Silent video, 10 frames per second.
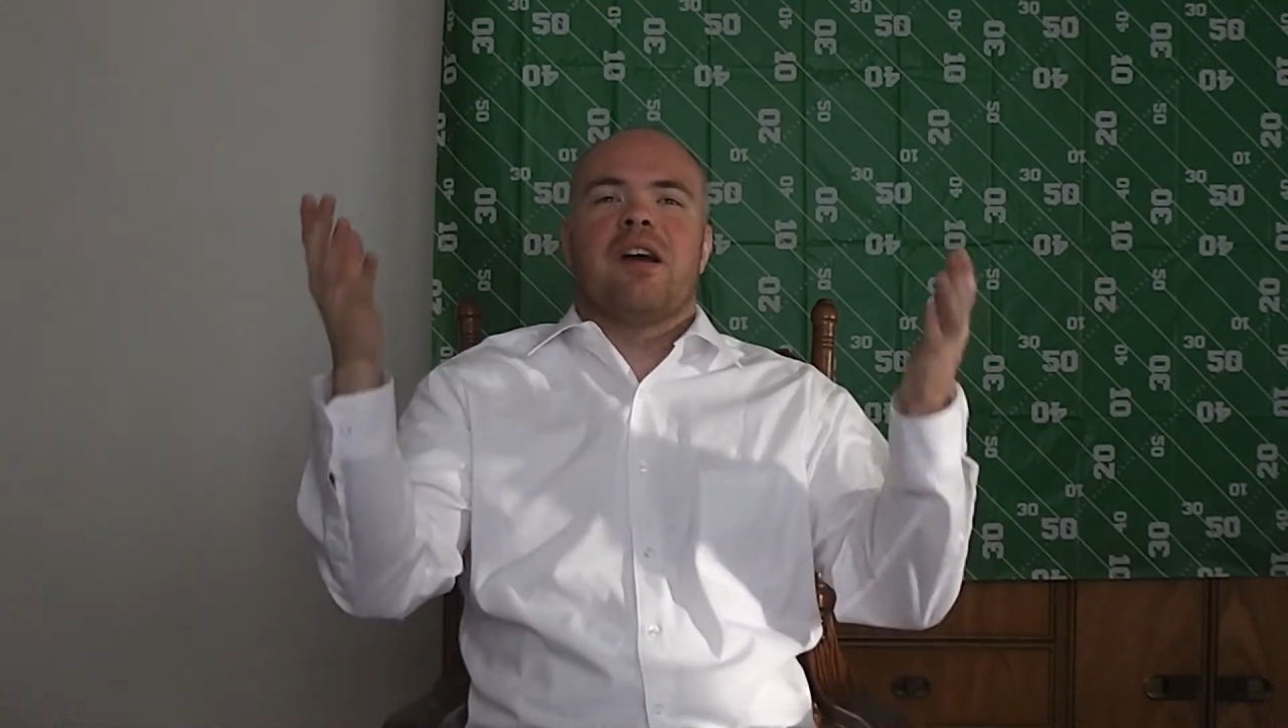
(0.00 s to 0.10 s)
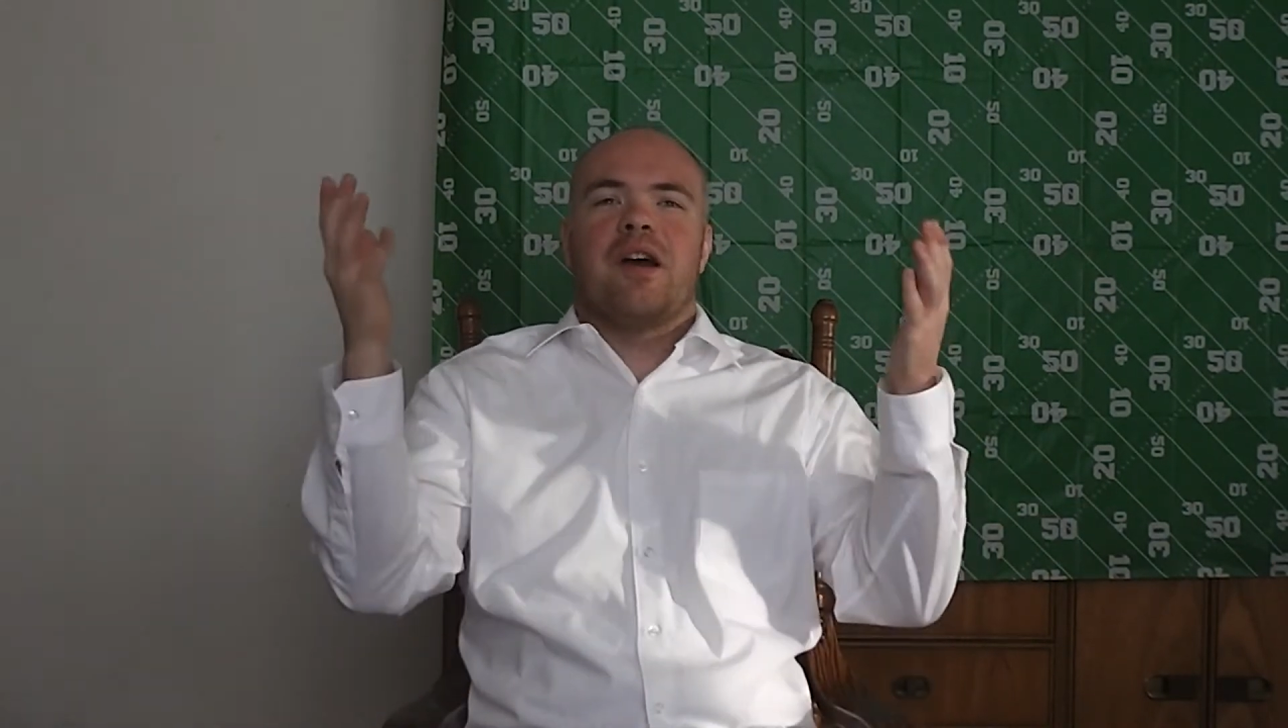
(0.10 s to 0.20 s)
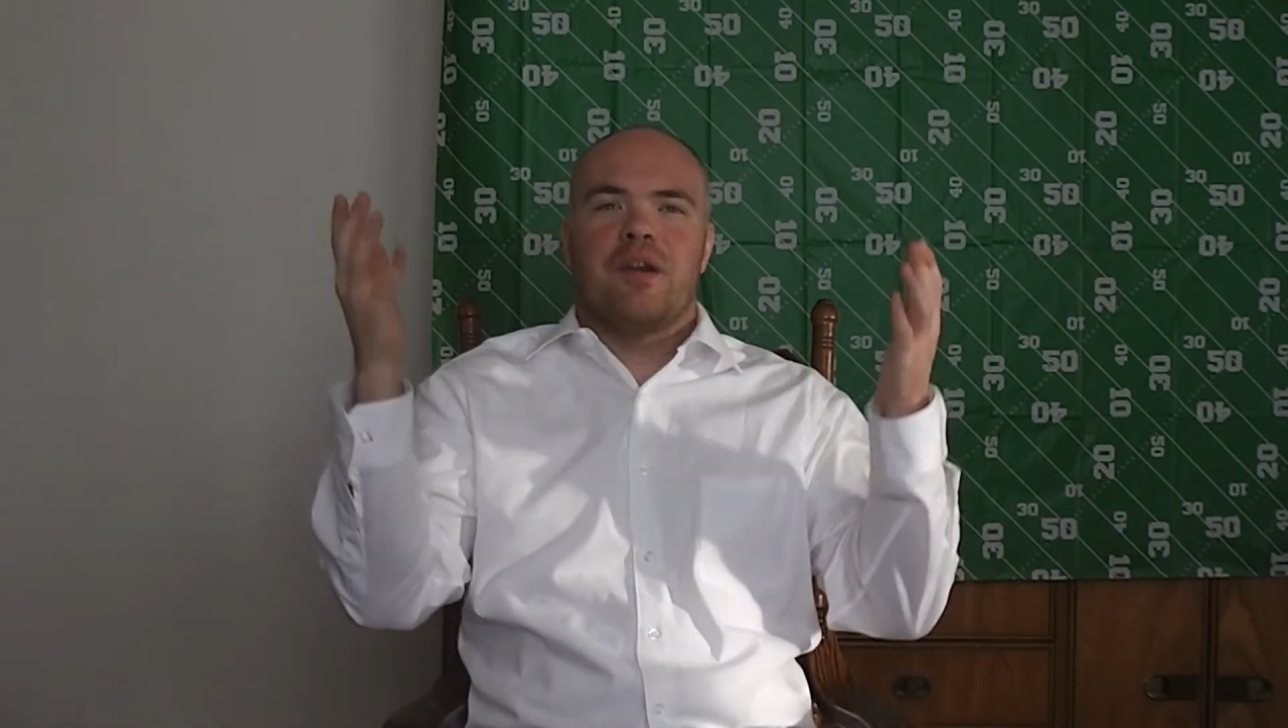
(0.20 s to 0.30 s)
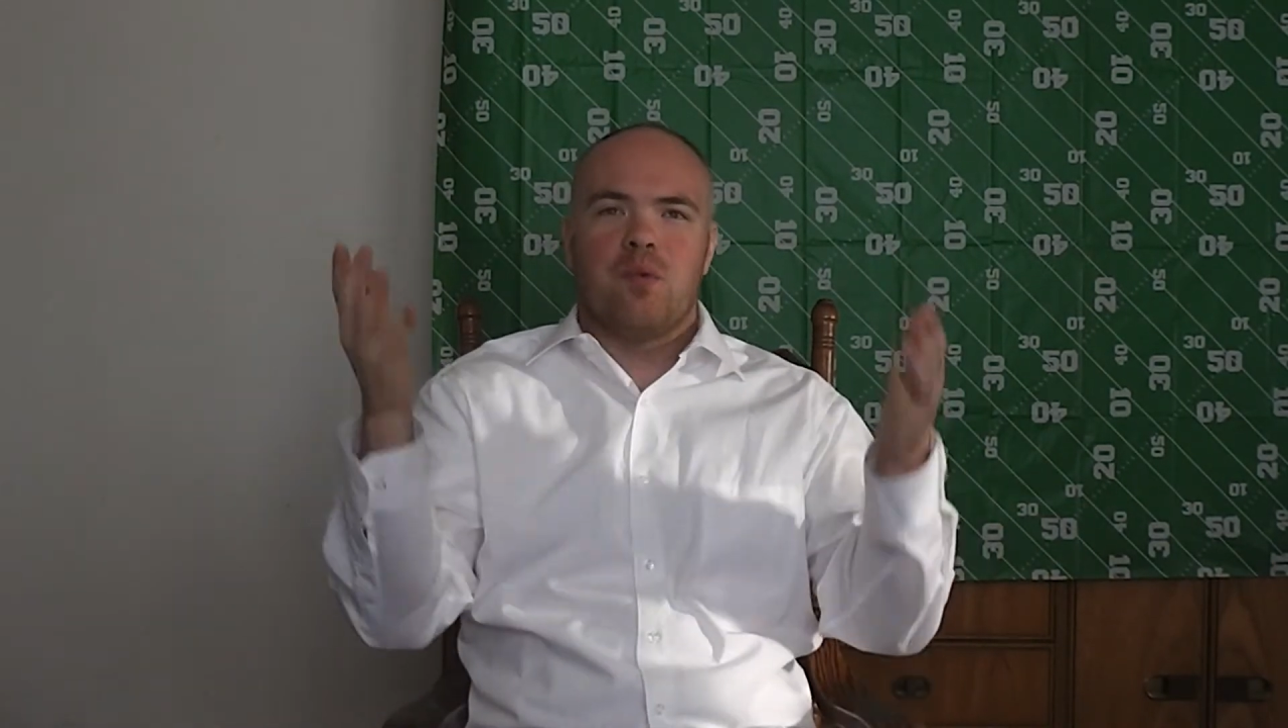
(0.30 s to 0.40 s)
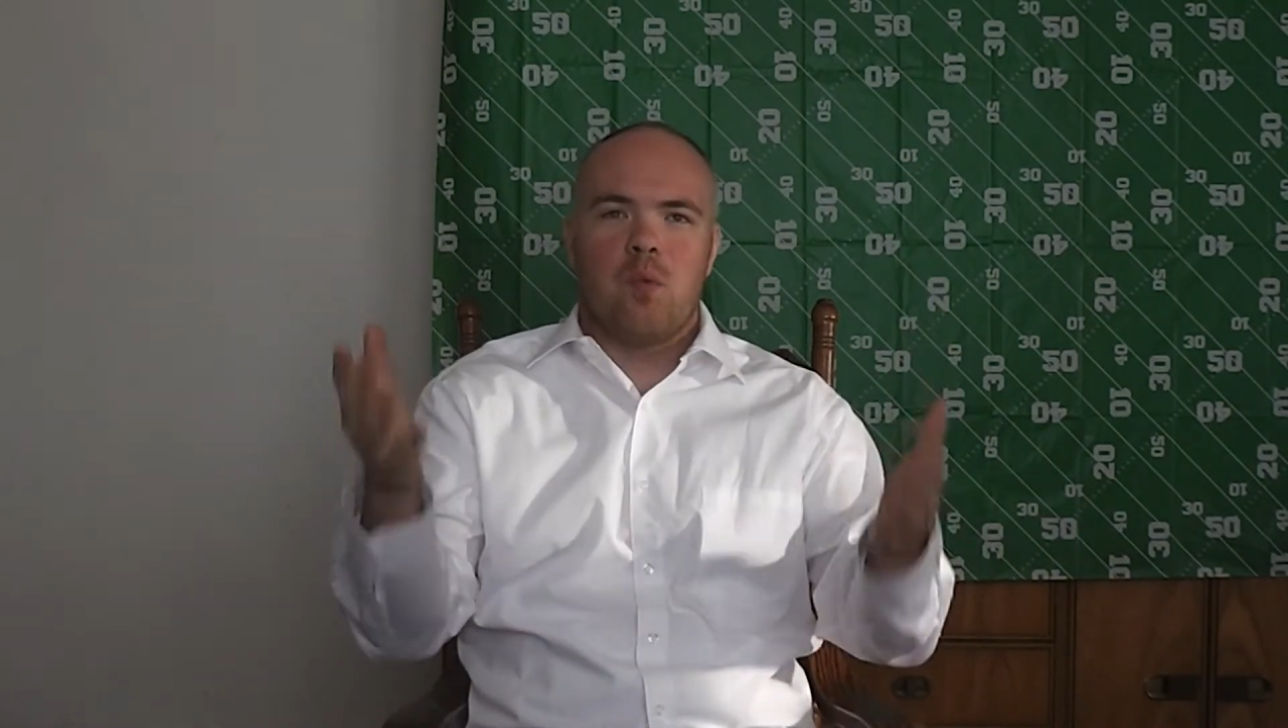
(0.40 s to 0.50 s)

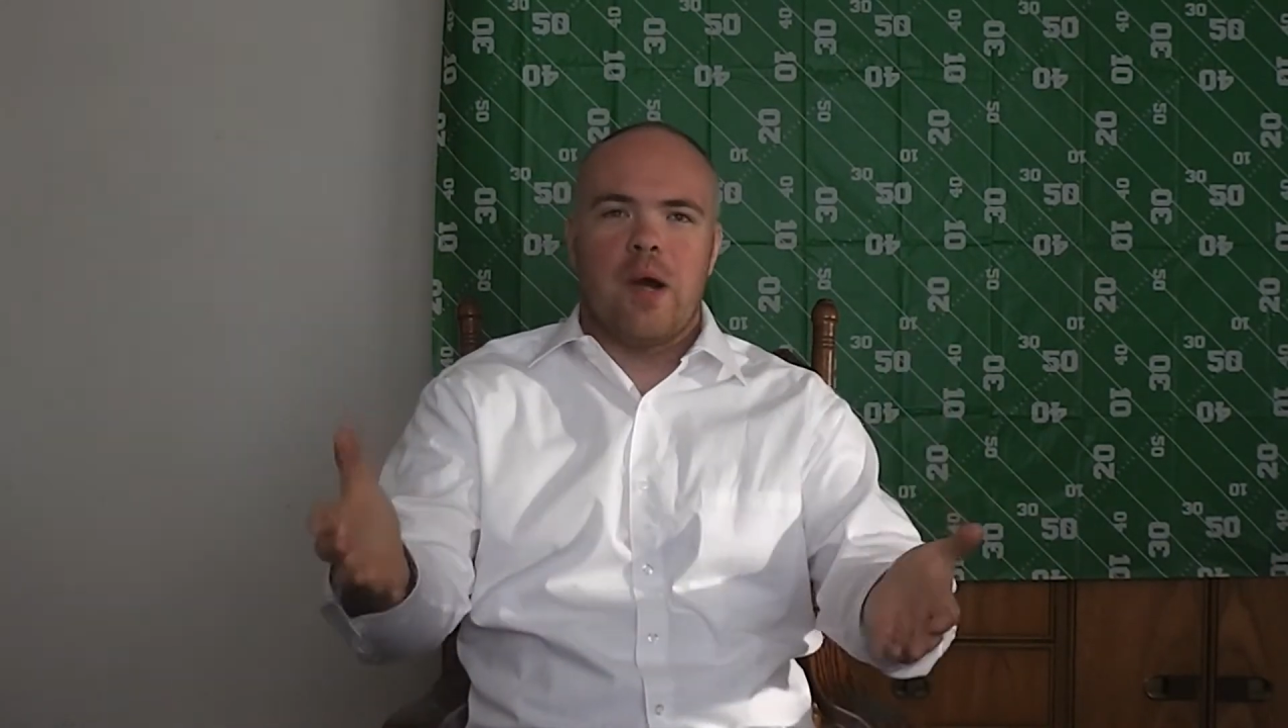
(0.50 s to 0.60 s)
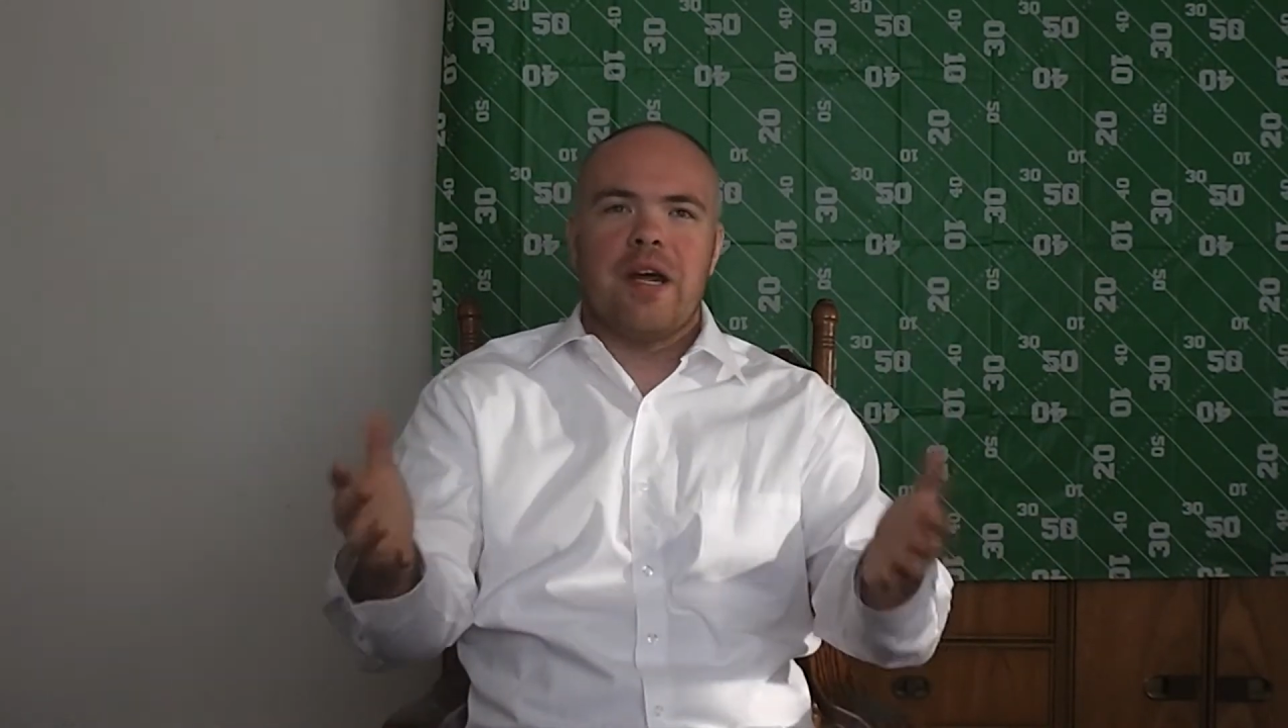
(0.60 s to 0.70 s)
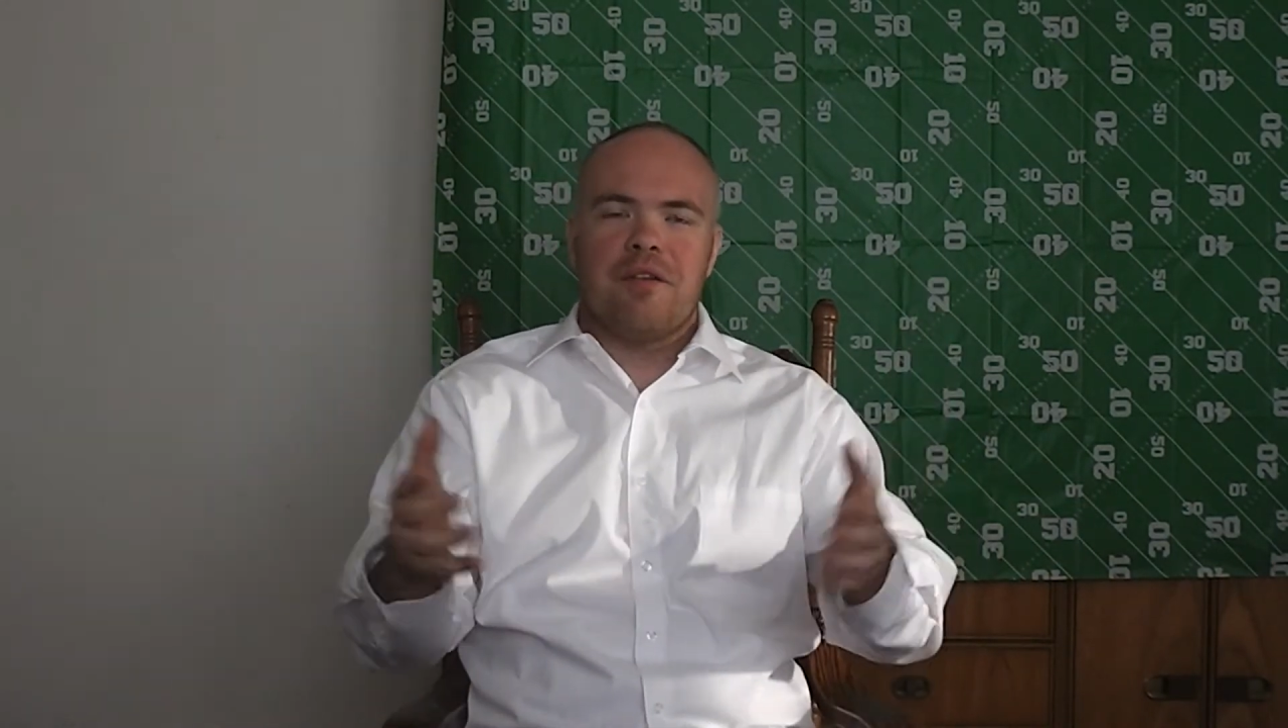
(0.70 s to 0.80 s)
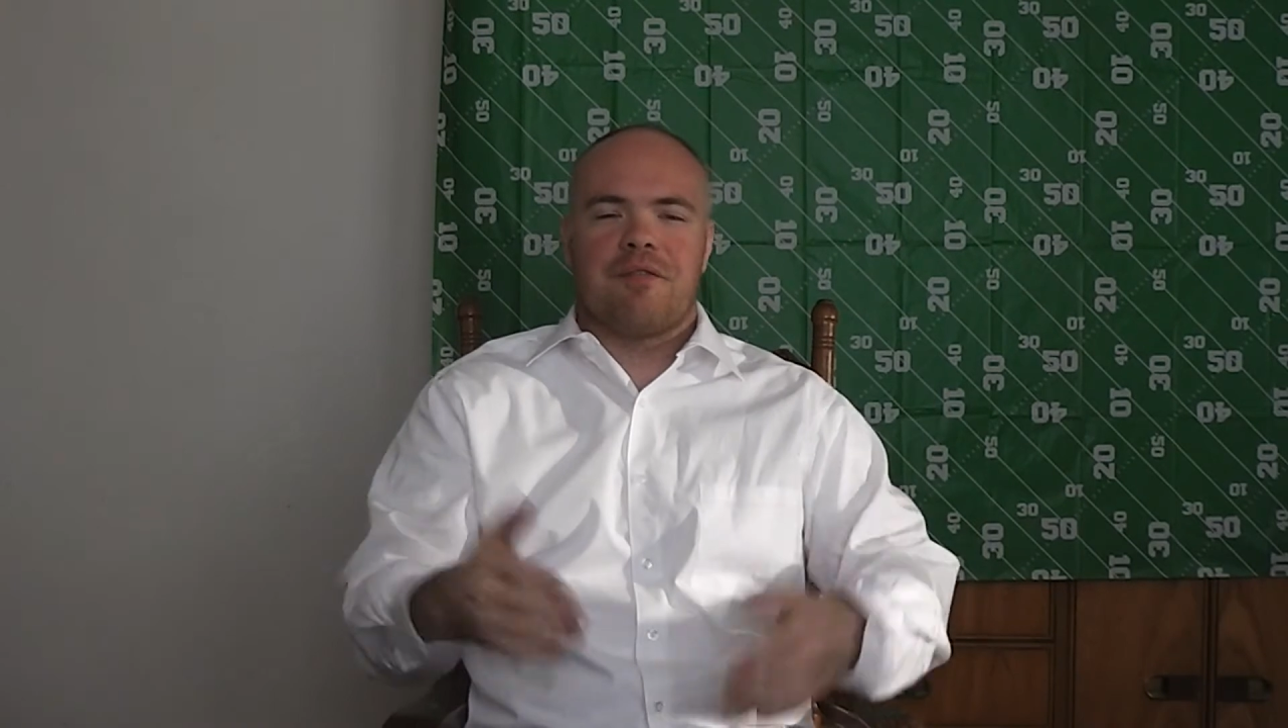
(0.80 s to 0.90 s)
and wait